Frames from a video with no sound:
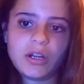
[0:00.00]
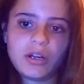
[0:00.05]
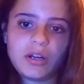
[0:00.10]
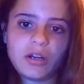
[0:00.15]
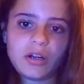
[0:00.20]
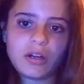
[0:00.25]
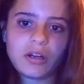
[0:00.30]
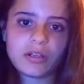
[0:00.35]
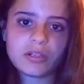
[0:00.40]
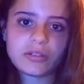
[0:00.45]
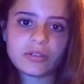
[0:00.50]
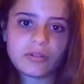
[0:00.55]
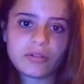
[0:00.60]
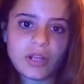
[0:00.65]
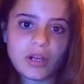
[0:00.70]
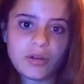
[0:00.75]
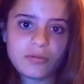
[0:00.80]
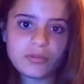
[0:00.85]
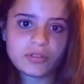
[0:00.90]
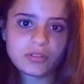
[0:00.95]
So
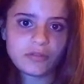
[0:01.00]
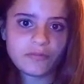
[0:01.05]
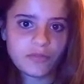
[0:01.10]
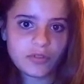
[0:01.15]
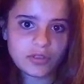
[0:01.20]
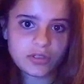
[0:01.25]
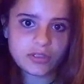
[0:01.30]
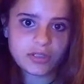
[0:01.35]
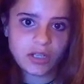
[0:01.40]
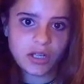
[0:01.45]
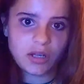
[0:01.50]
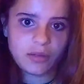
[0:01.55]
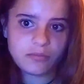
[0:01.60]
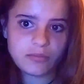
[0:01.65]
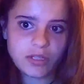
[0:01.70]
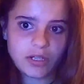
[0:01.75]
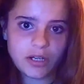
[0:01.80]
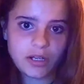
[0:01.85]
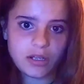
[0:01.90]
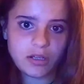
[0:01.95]
that was the first time
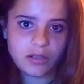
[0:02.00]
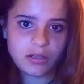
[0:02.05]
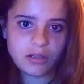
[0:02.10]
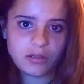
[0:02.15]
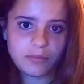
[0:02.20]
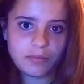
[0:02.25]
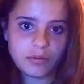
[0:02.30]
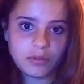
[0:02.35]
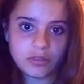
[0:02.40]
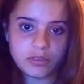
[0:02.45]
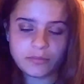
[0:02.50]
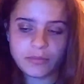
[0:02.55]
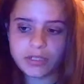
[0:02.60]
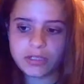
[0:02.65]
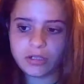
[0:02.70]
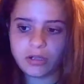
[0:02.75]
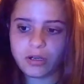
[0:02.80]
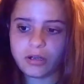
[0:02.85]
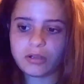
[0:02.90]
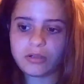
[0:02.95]
that I pierced my
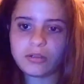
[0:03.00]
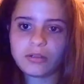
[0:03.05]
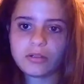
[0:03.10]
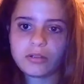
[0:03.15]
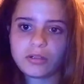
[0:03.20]
tongue.